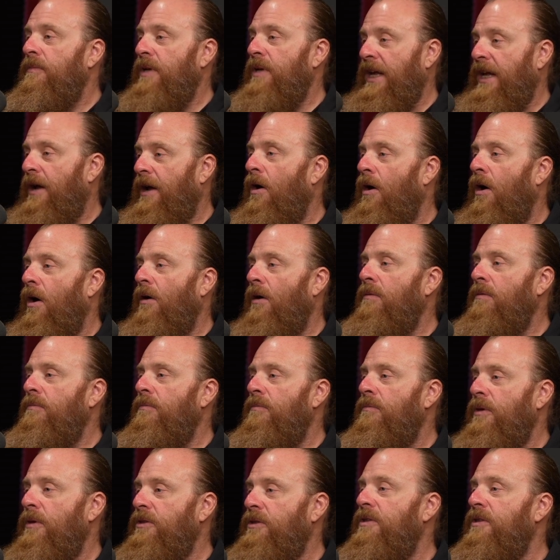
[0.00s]
Qigong,
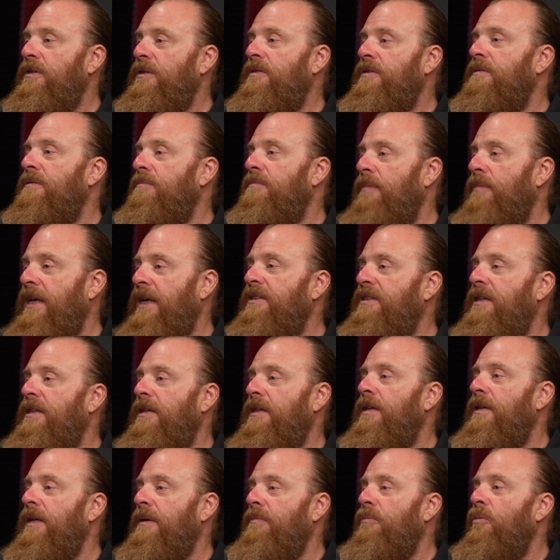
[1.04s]
which is
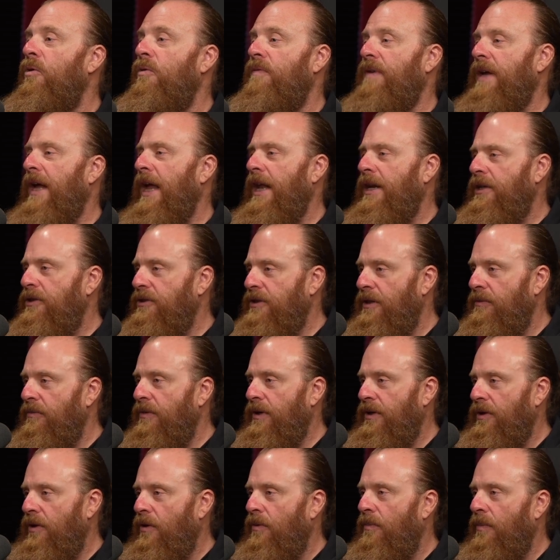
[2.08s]
basically moving energy
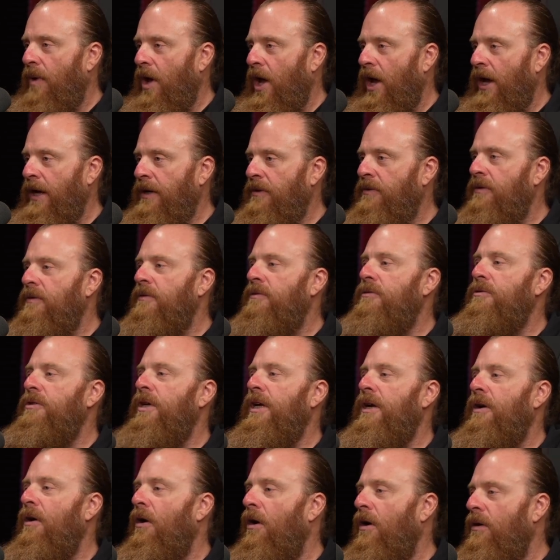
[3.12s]
with your mind,
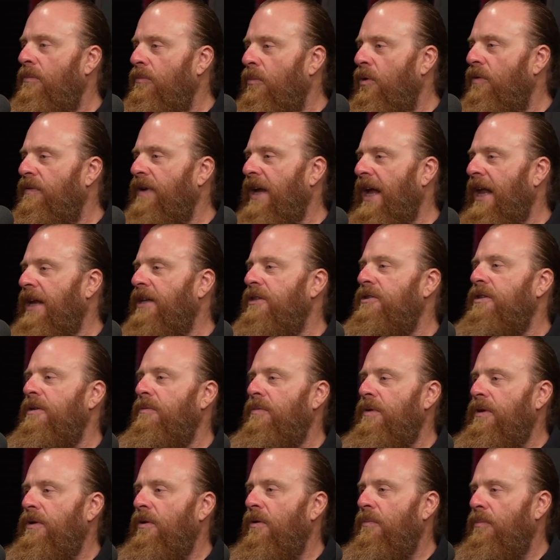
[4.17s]
Qigong, moving energy
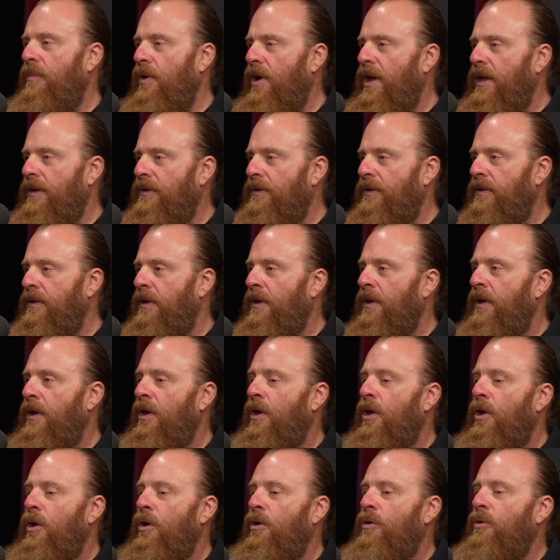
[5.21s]
with your breath.
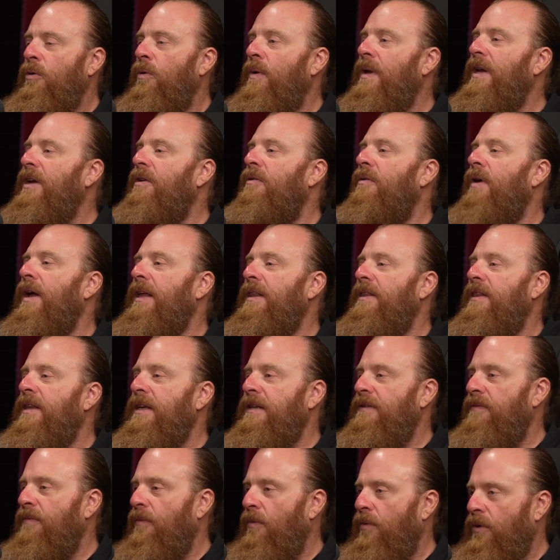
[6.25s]
You integrate
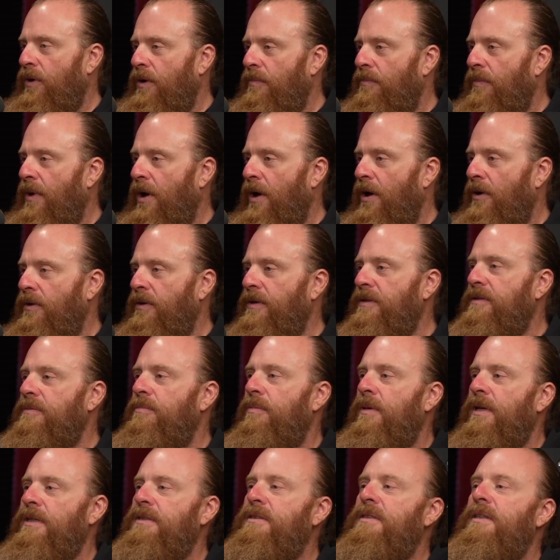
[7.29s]
these four components
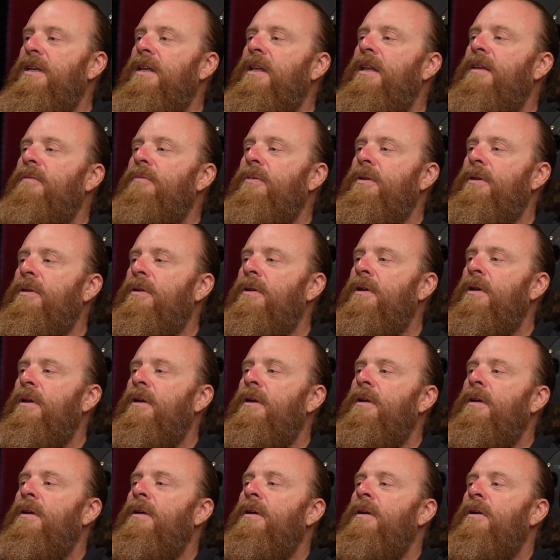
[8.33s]
plus the 11
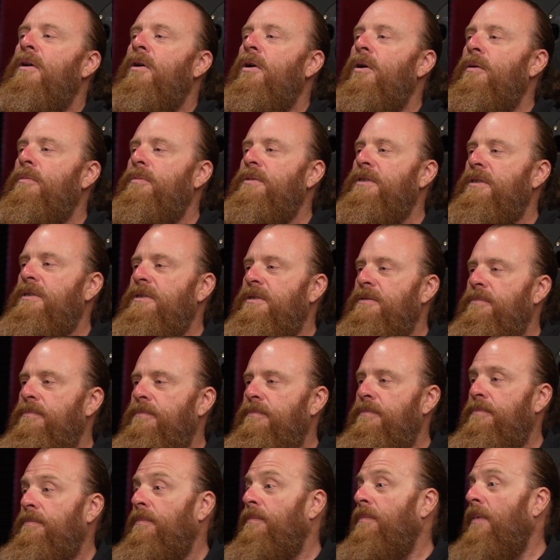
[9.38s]
herbs and
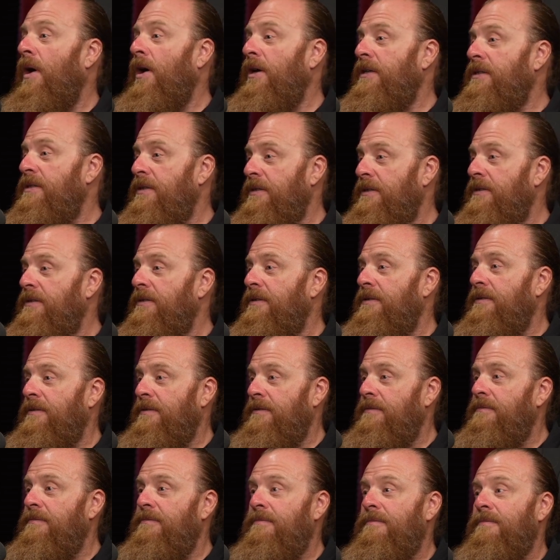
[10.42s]
spices,
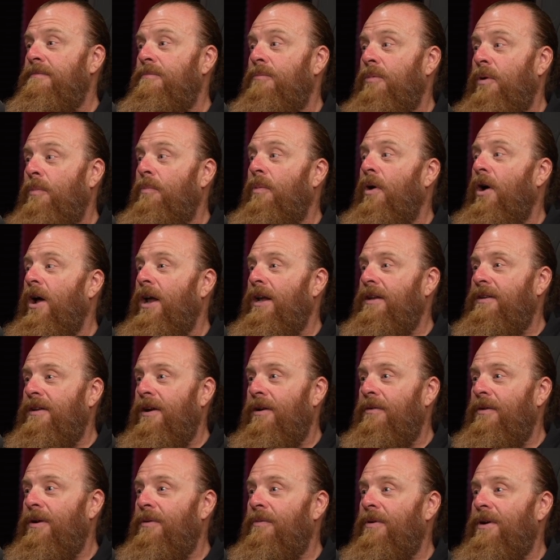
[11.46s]

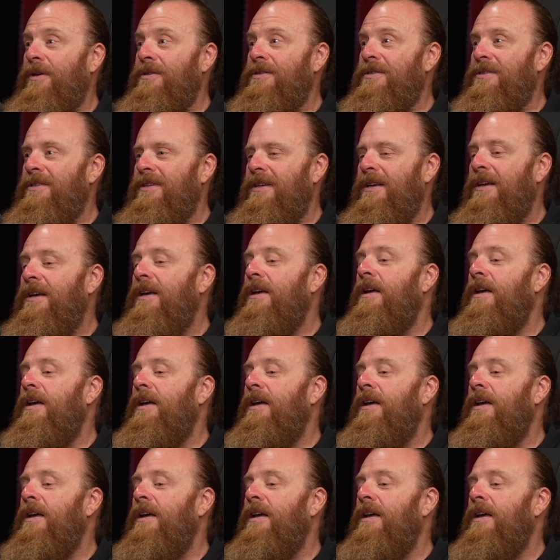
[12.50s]
proprietary ones,